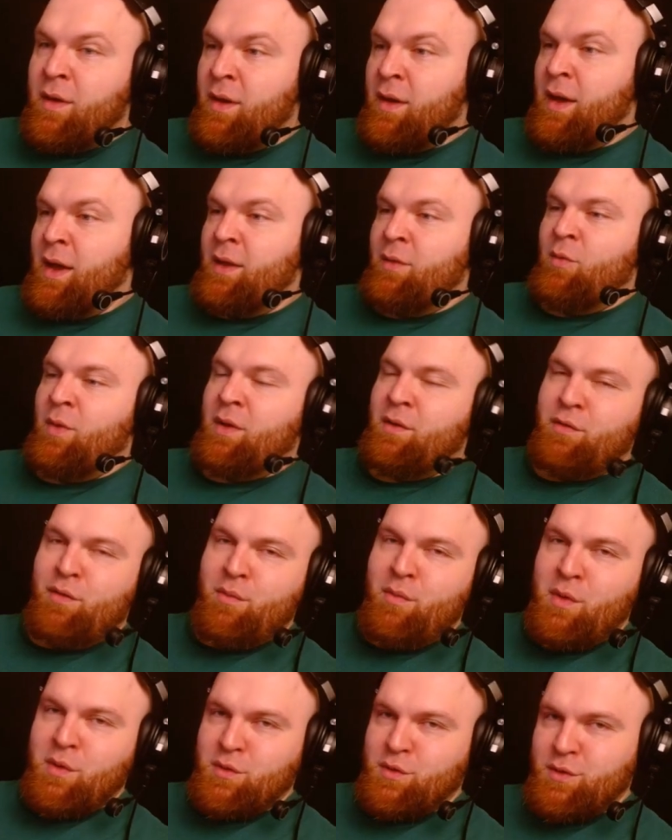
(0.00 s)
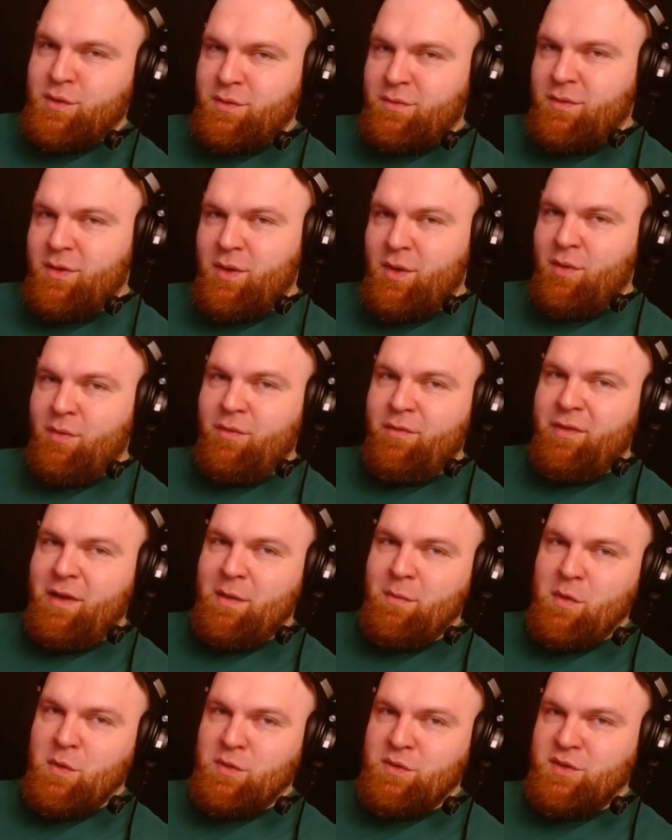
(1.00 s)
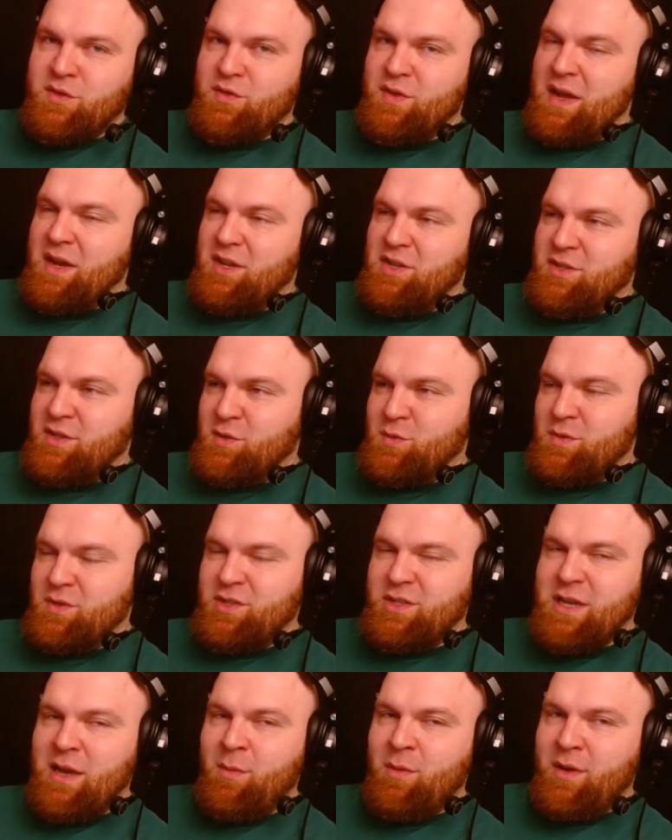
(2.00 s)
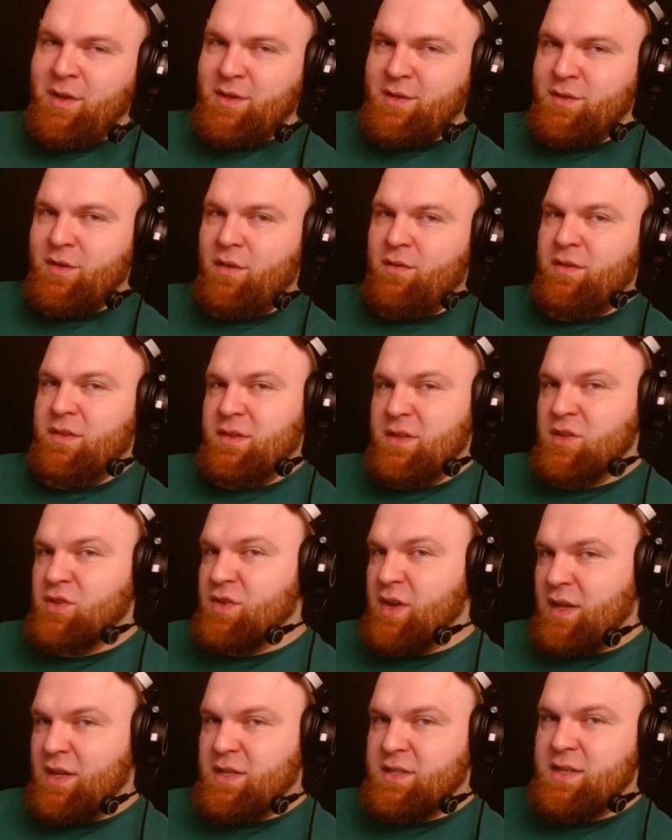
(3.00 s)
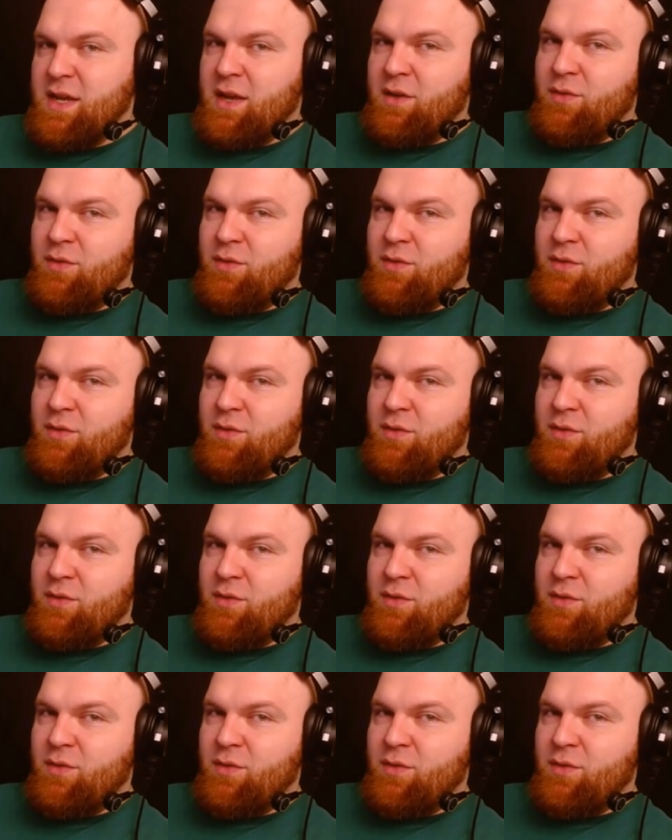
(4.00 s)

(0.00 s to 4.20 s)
And one of the most, famous strategies with Shaman is obviously Drakisat,